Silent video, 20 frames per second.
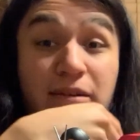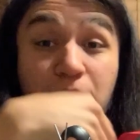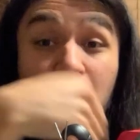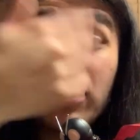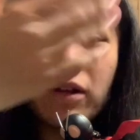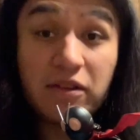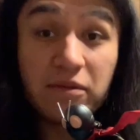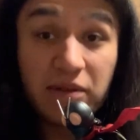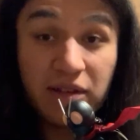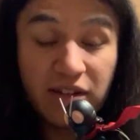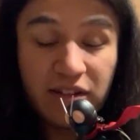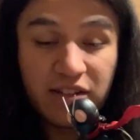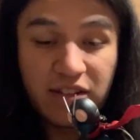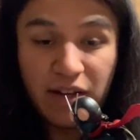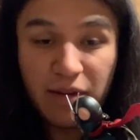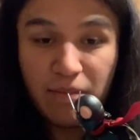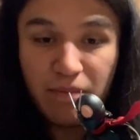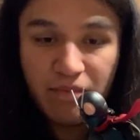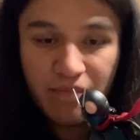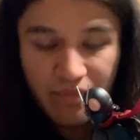probably because
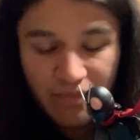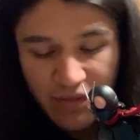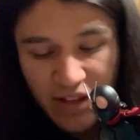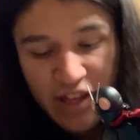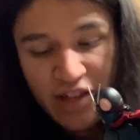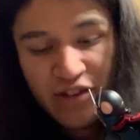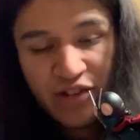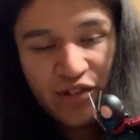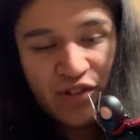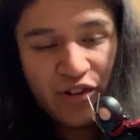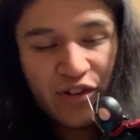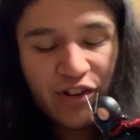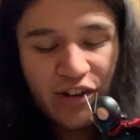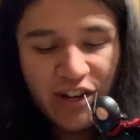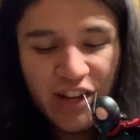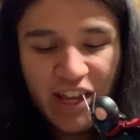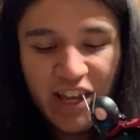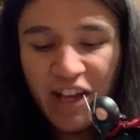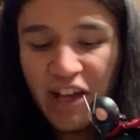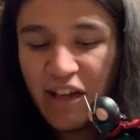I'm injured
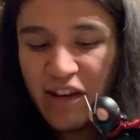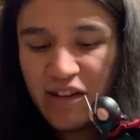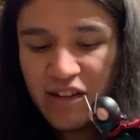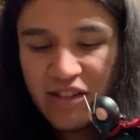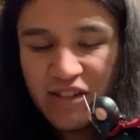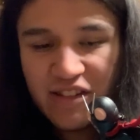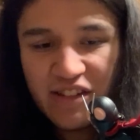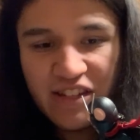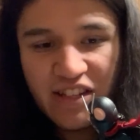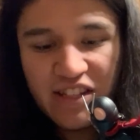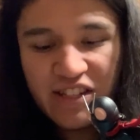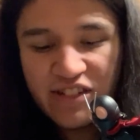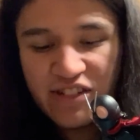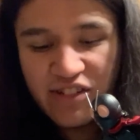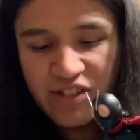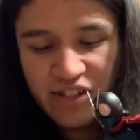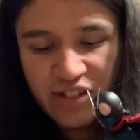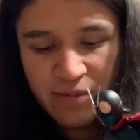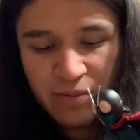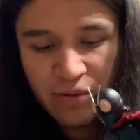and it's
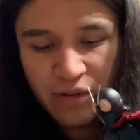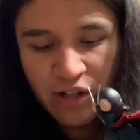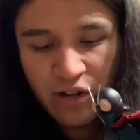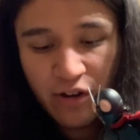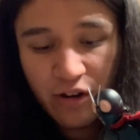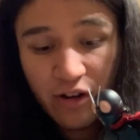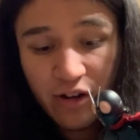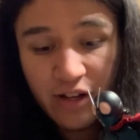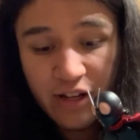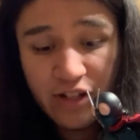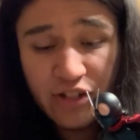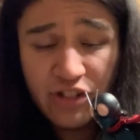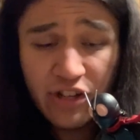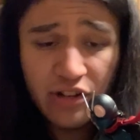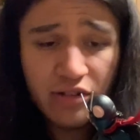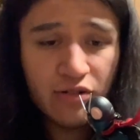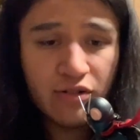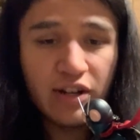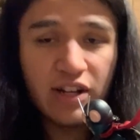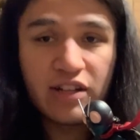just pretty hard in
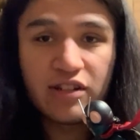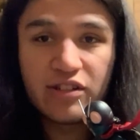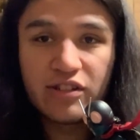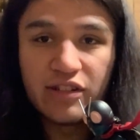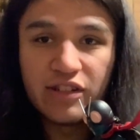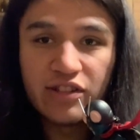general, actually.